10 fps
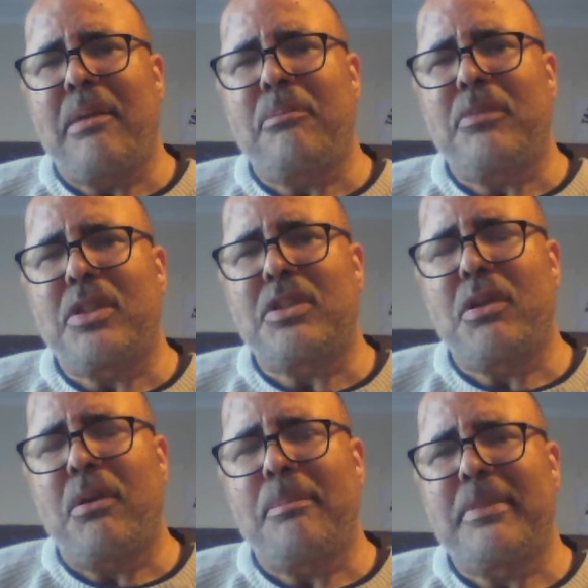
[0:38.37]
And
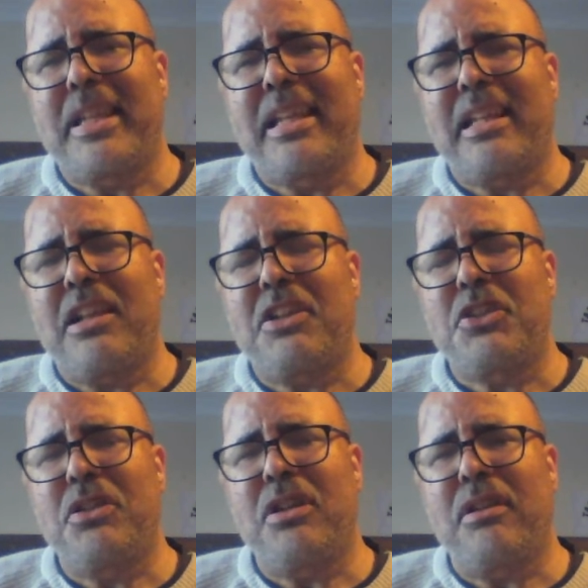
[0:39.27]
so I'm thinking I
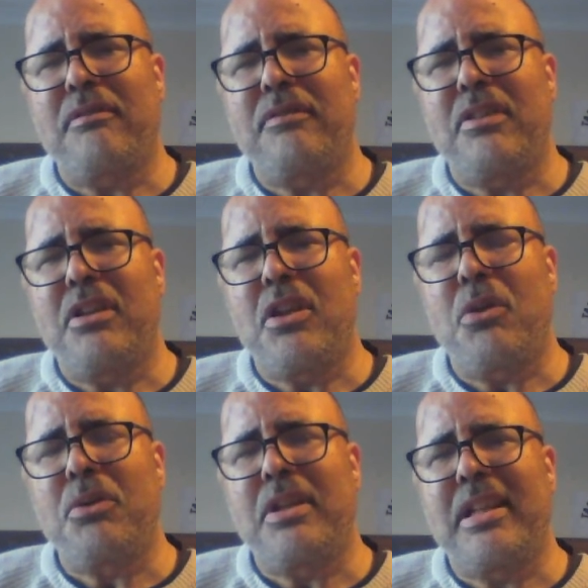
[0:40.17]
shouldn't
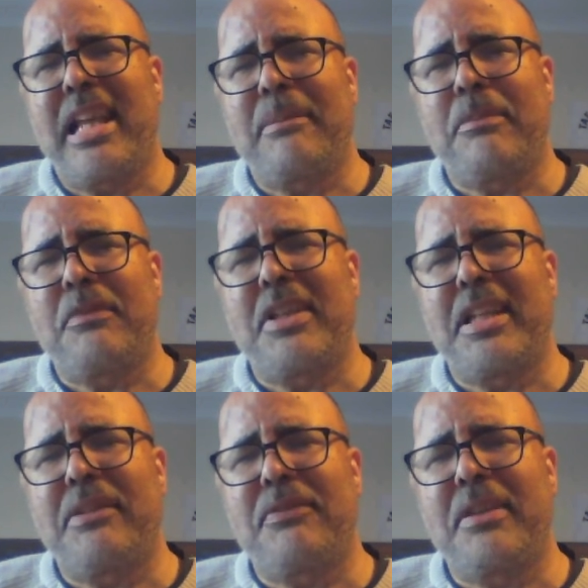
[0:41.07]
know the name of
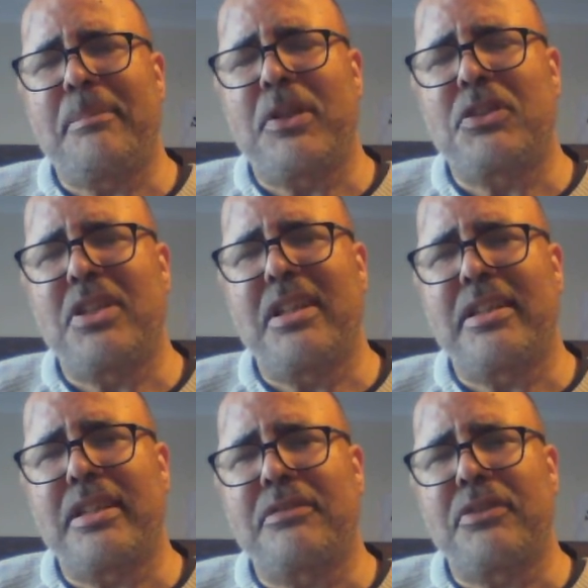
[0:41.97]
any female
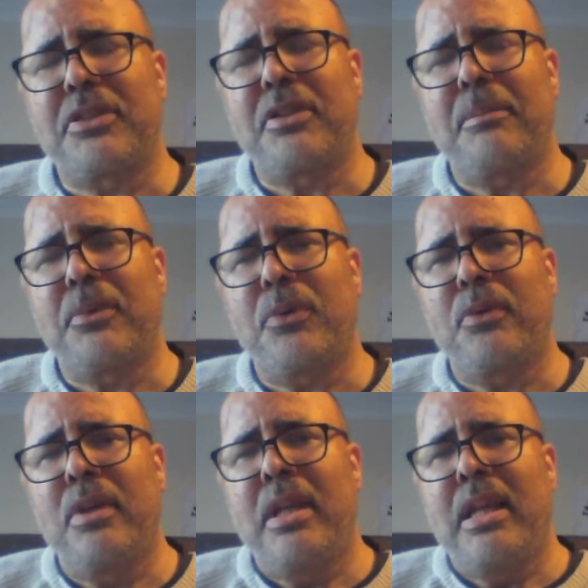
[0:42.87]
scientists, for example,
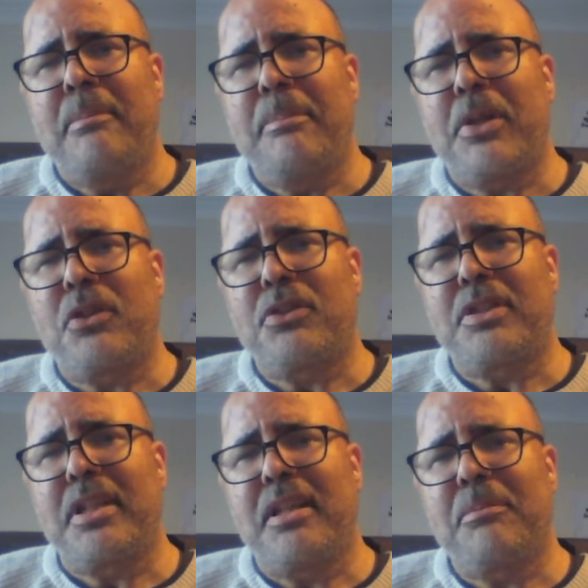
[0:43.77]

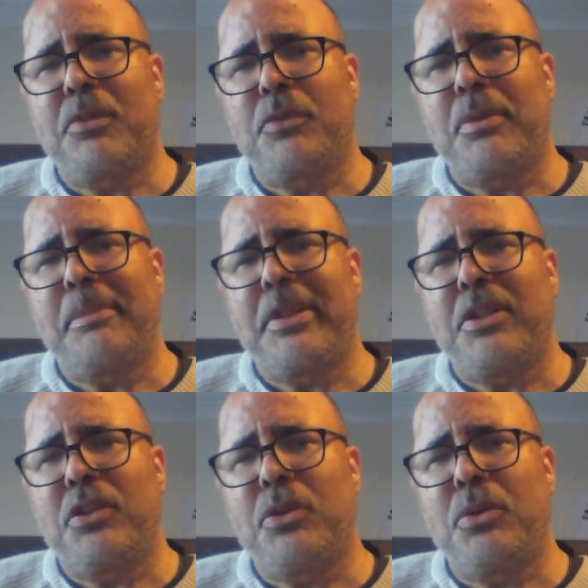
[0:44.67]
because the number of
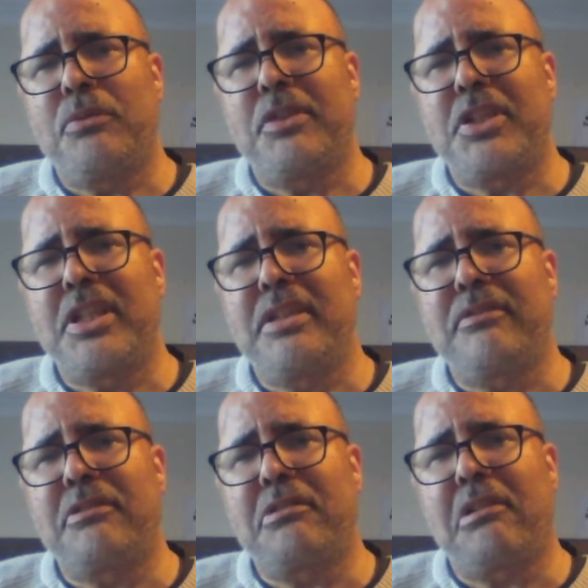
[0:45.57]
women who have
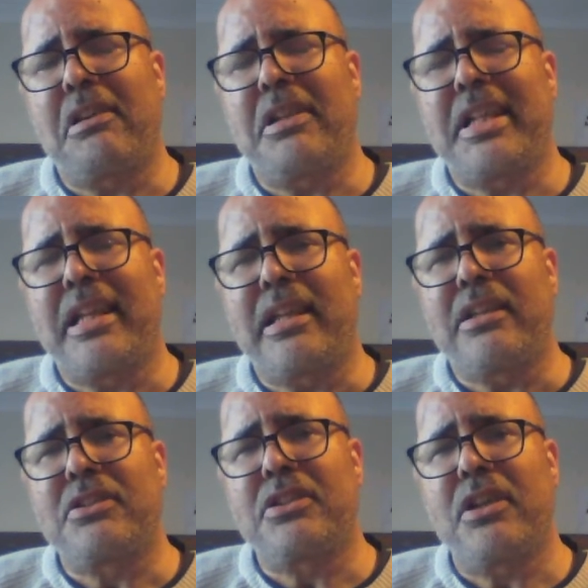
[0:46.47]
achieved greatly
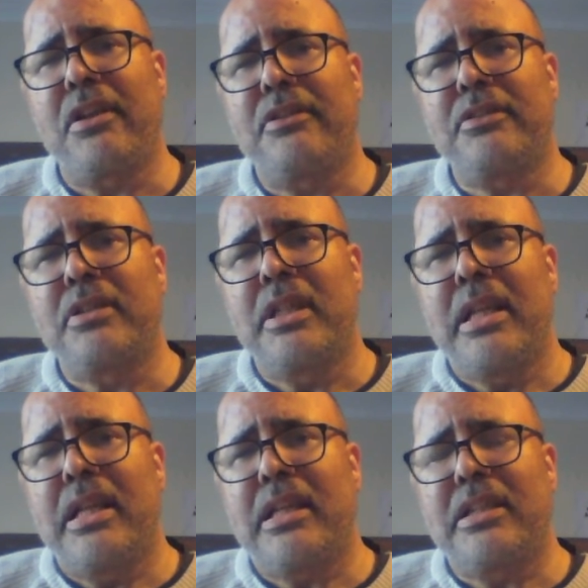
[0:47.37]
in science
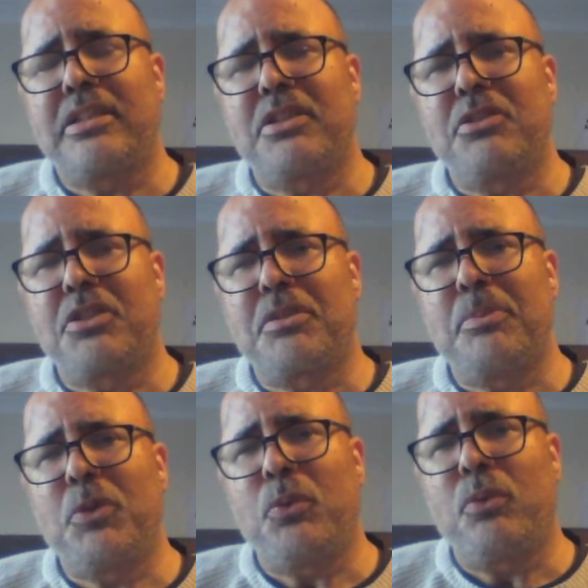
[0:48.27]
is so
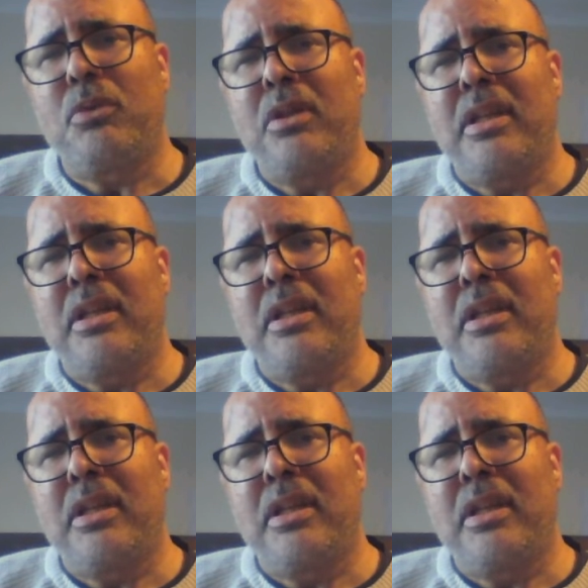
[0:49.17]
small